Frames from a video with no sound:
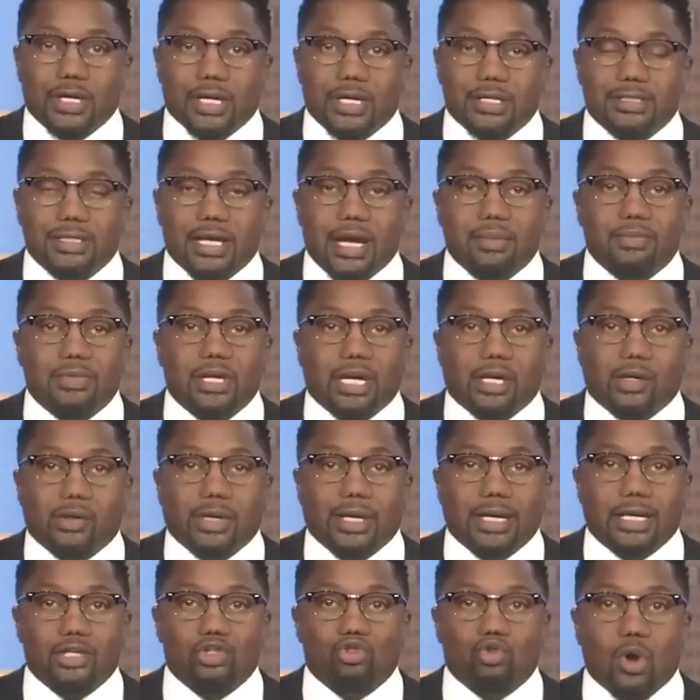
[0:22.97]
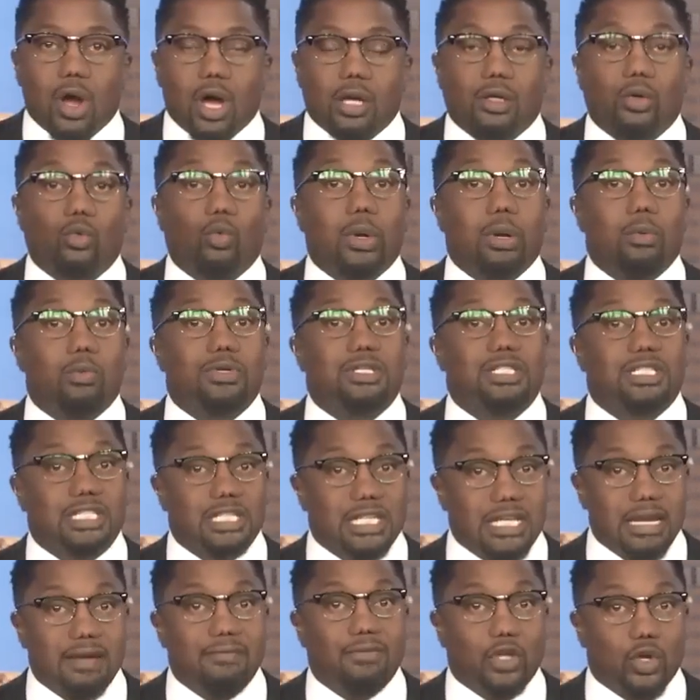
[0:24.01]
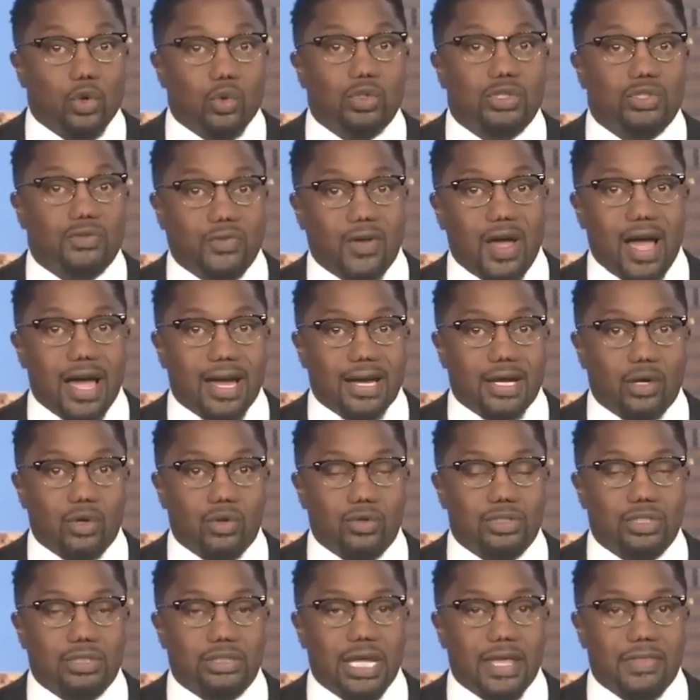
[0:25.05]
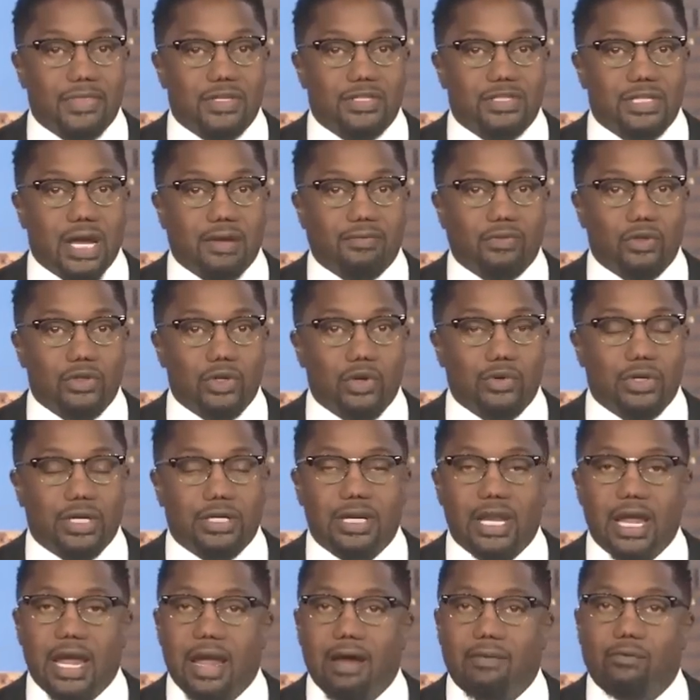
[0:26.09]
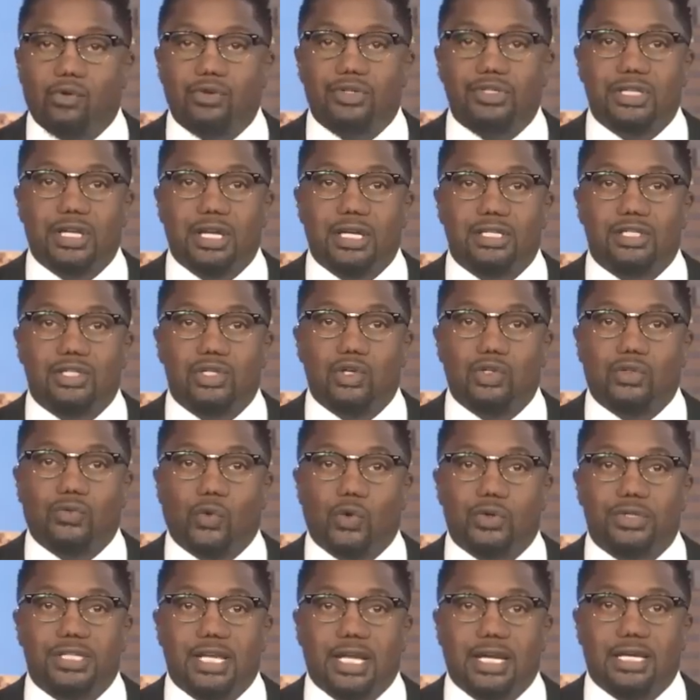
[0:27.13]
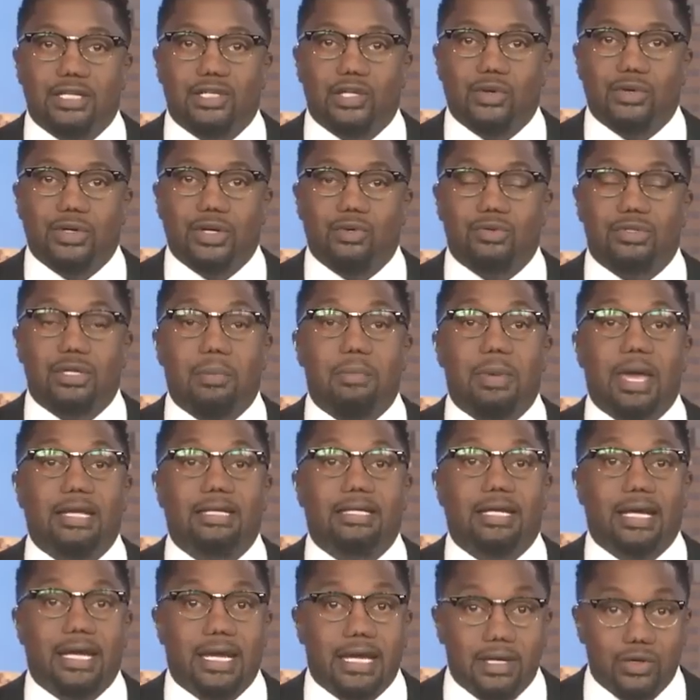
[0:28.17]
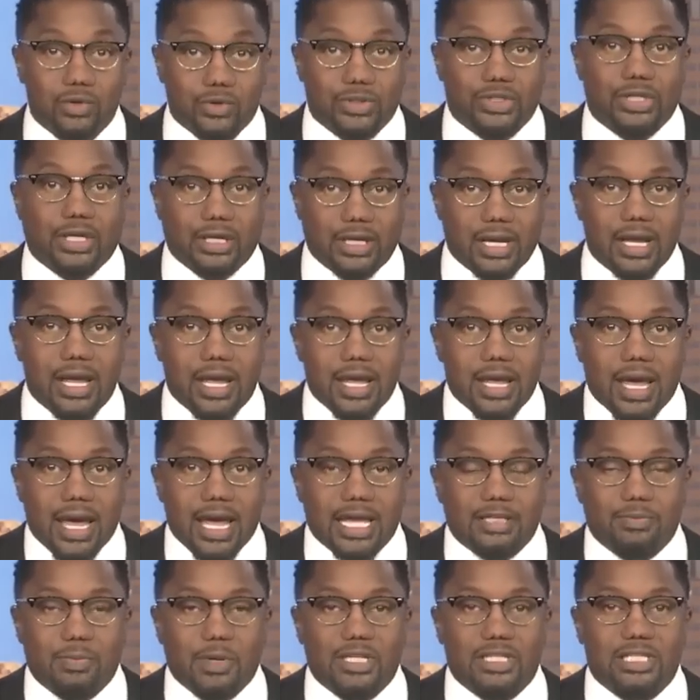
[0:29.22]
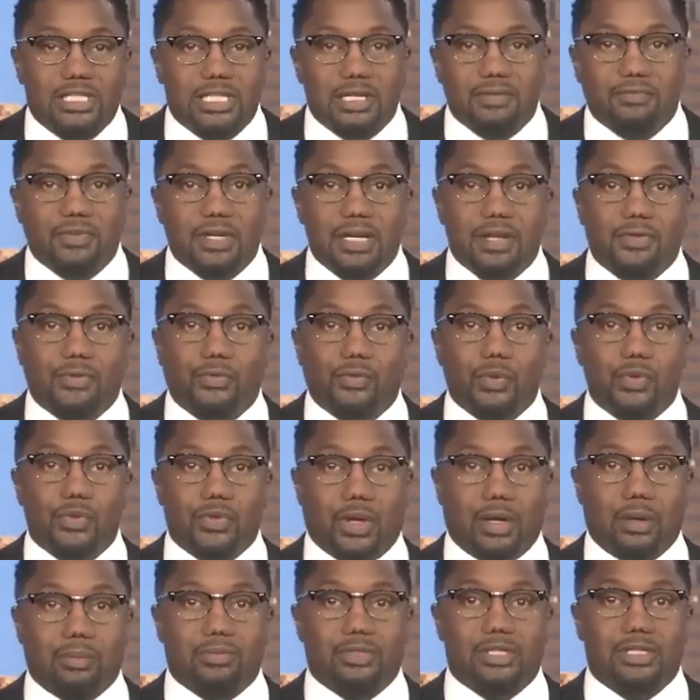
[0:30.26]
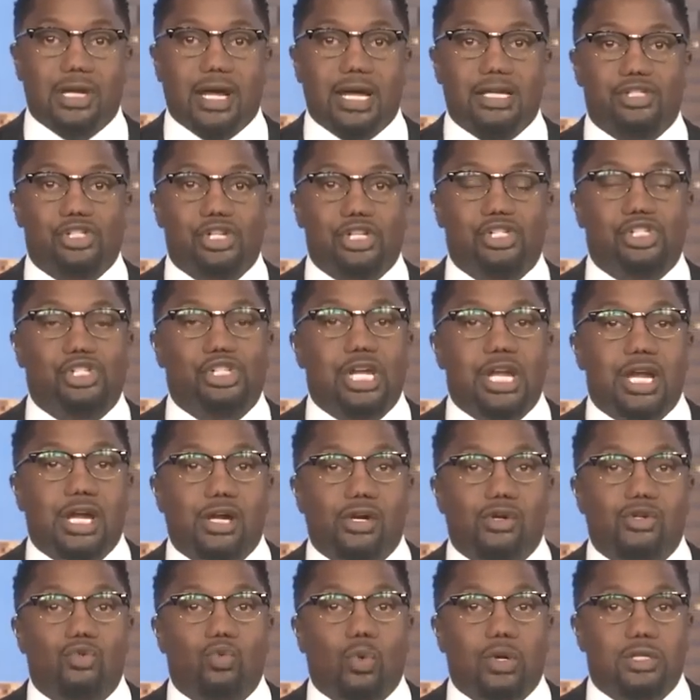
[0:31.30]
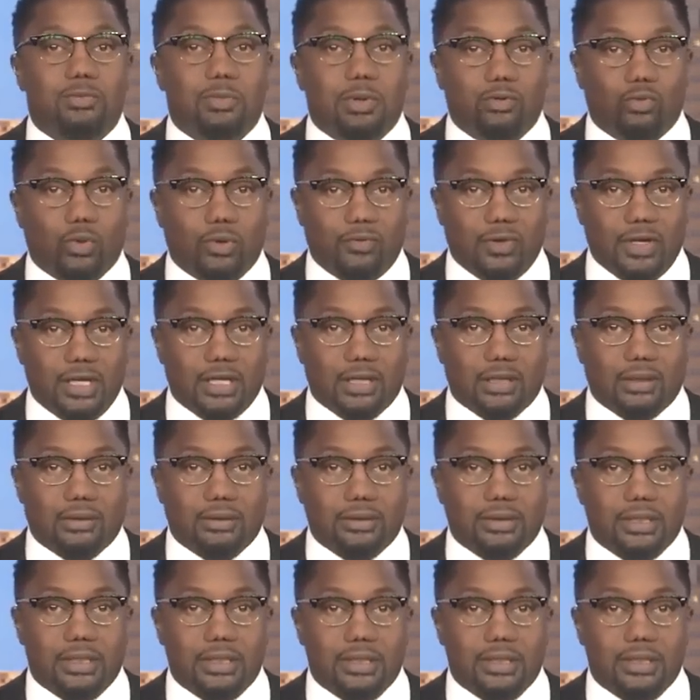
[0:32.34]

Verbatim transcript: us. I'm Darian Trotter. We received those files late this afternoon and ever since News 4 San Antonio's Amanda Henderson has been sifting through them. Tonight she shares what's been revealed.